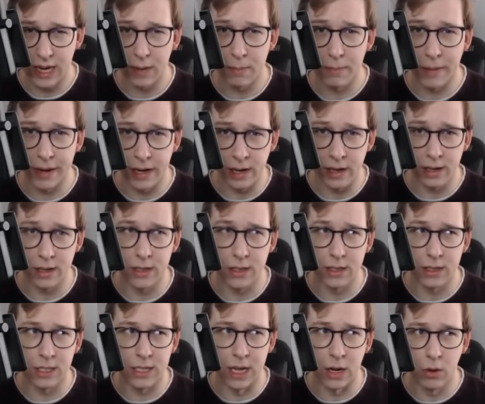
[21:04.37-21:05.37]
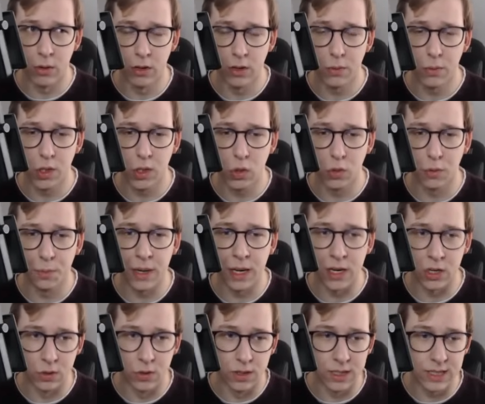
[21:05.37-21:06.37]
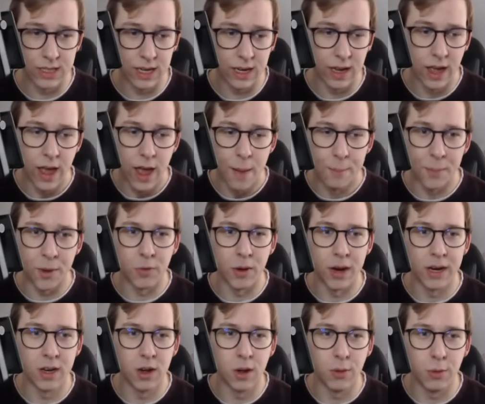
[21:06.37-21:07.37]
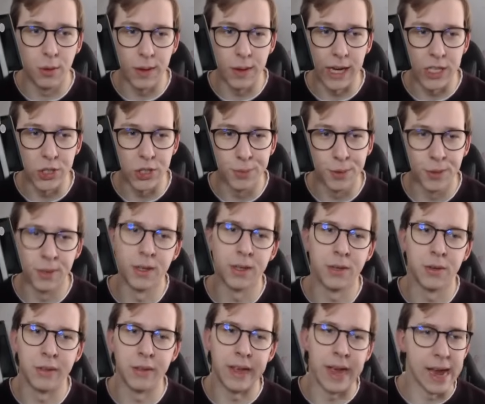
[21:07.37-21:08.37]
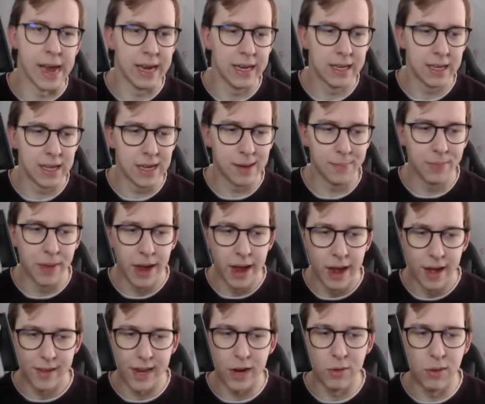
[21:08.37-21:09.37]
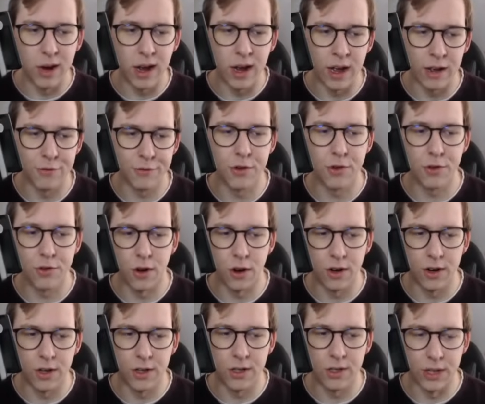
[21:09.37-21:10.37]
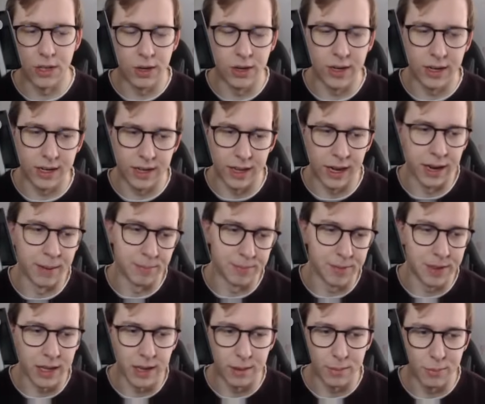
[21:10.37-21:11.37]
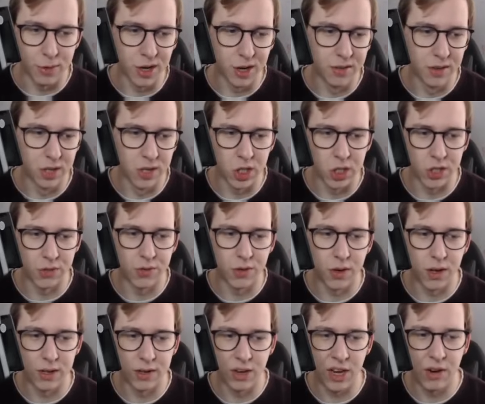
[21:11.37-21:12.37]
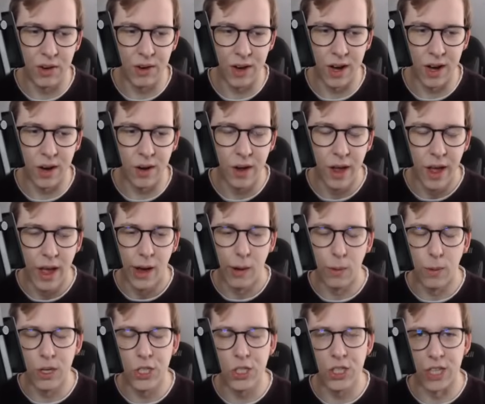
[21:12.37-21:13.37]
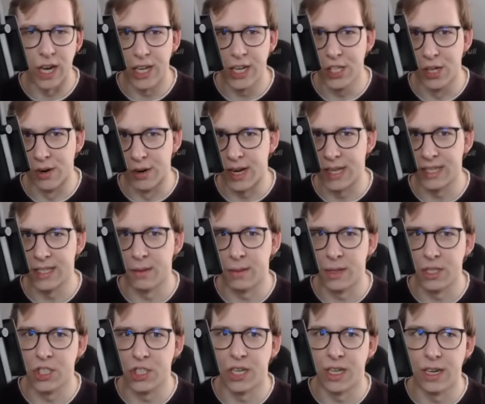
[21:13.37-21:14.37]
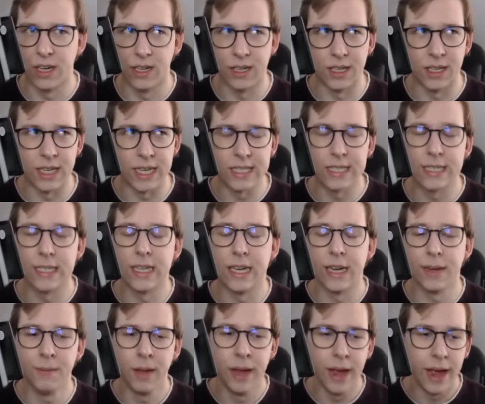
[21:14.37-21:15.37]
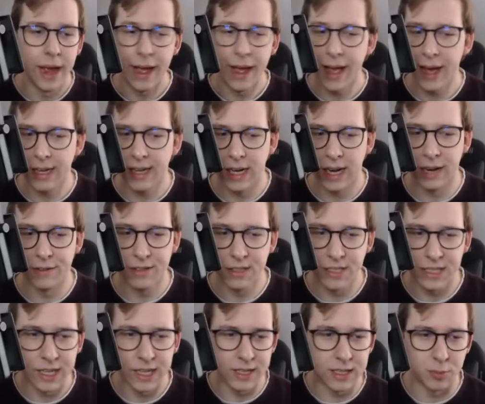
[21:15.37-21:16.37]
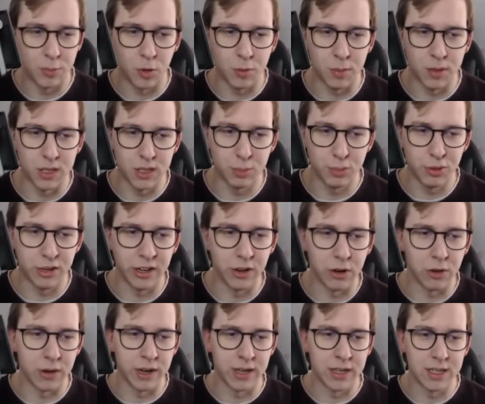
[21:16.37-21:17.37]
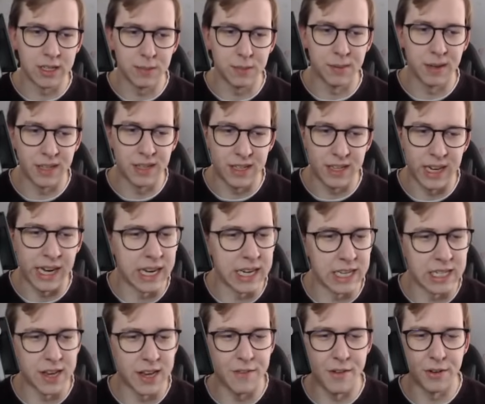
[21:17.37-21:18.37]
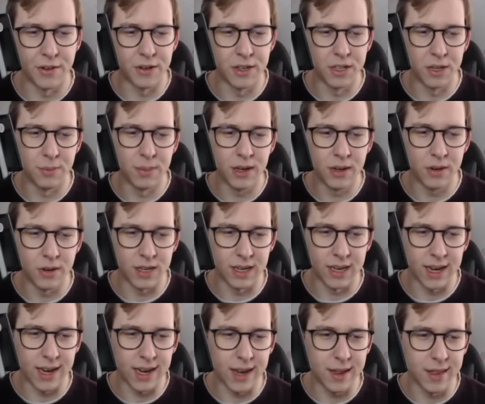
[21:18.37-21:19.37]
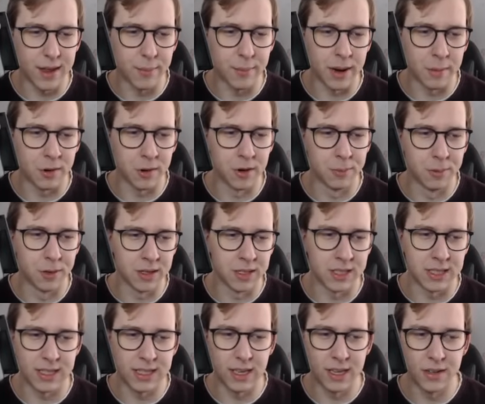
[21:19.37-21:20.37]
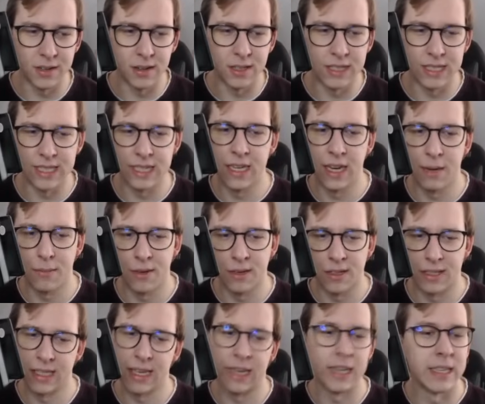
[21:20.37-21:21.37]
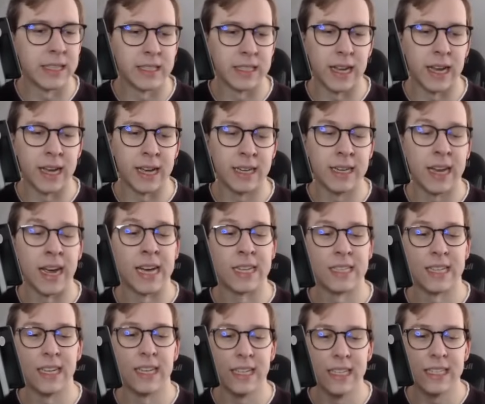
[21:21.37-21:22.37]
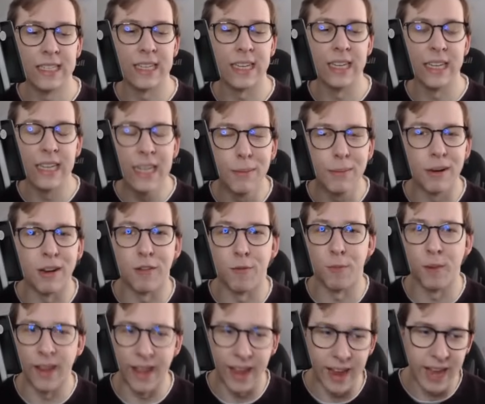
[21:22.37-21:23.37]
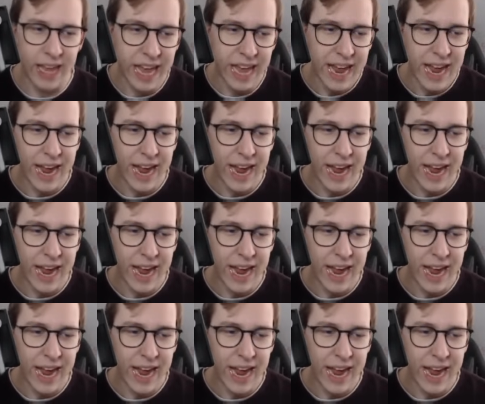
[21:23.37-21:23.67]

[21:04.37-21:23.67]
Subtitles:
Metal Sound, which would be interesting, but right now I would actually put it into the A tier. Then we have Crawdont, or like, yeah, the pre-evolution for it here and now, which I showcased on my channel yesterday, and I have to say this Pokemon is pretty horrendous, but it's never going to be good either, but I'm going to put it still into the C tier because it has at least a little bit of play.